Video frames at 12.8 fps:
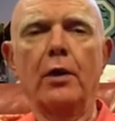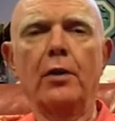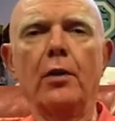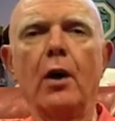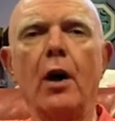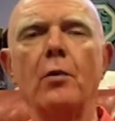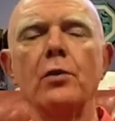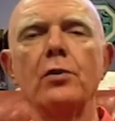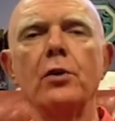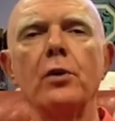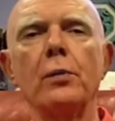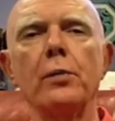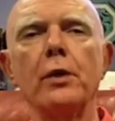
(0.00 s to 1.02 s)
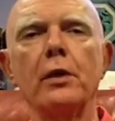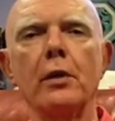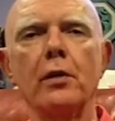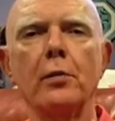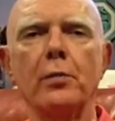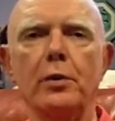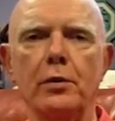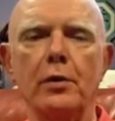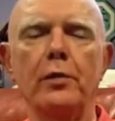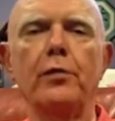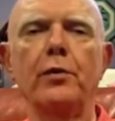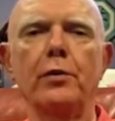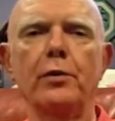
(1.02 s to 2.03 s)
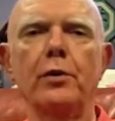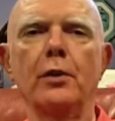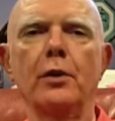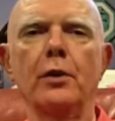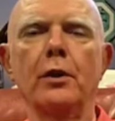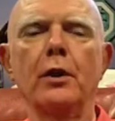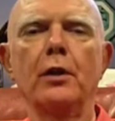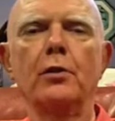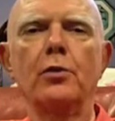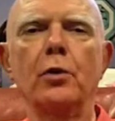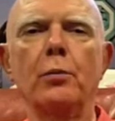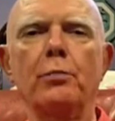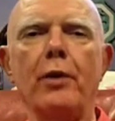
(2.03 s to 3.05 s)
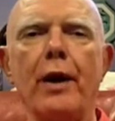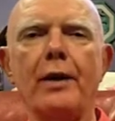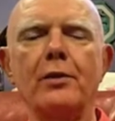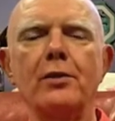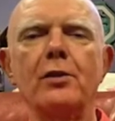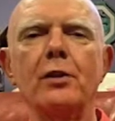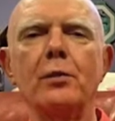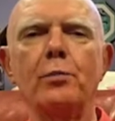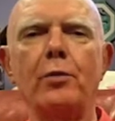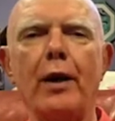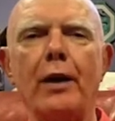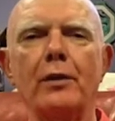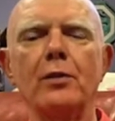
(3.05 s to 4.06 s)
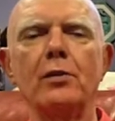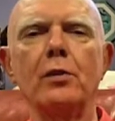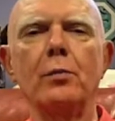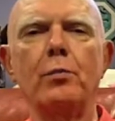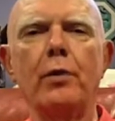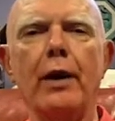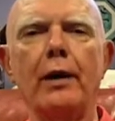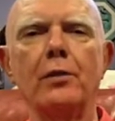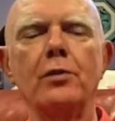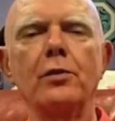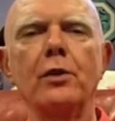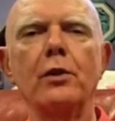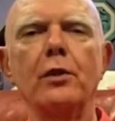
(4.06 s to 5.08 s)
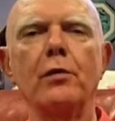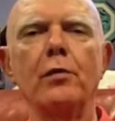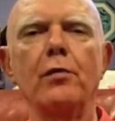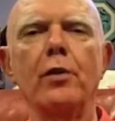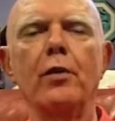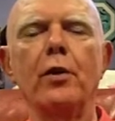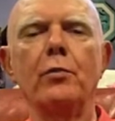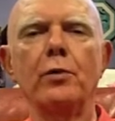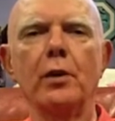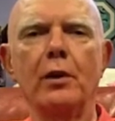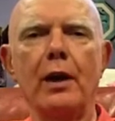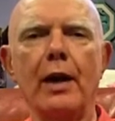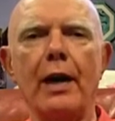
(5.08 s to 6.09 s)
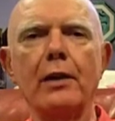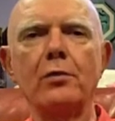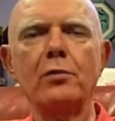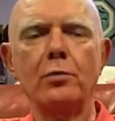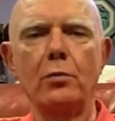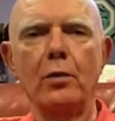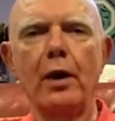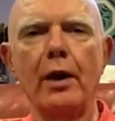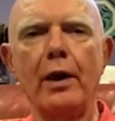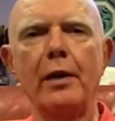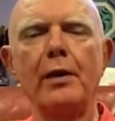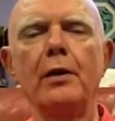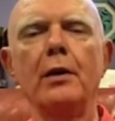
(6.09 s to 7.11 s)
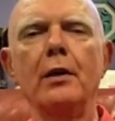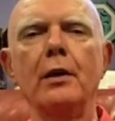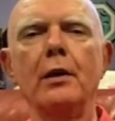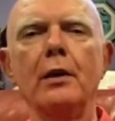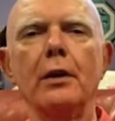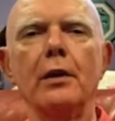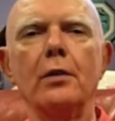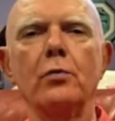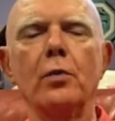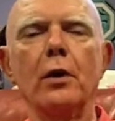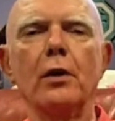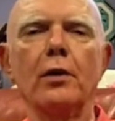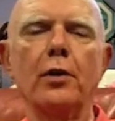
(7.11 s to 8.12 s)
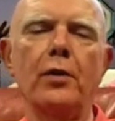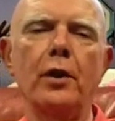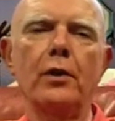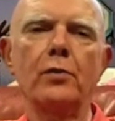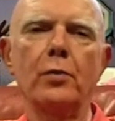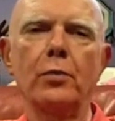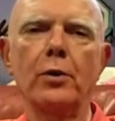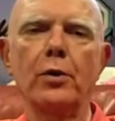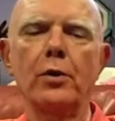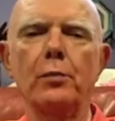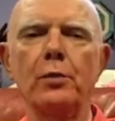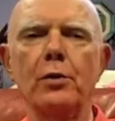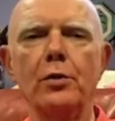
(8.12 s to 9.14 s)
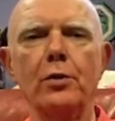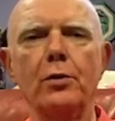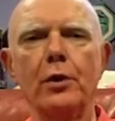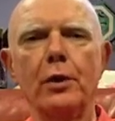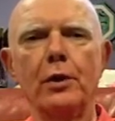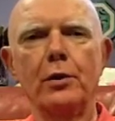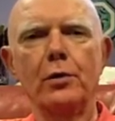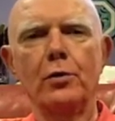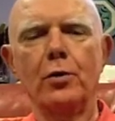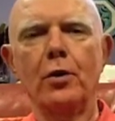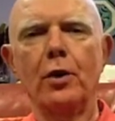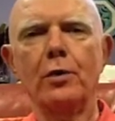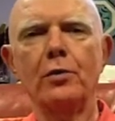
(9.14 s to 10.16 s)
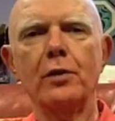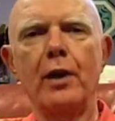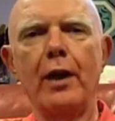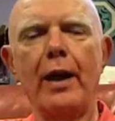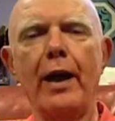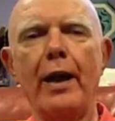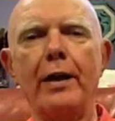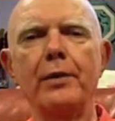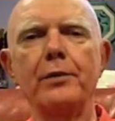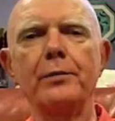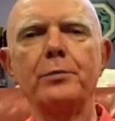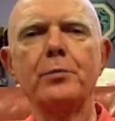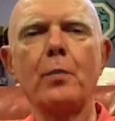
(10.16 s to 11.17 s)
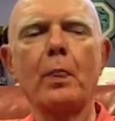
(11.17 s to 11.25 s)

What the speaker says: they're always going to be a little bit different. So practicing in a very relaxed way is one of the things that we're going to be doing in this course. And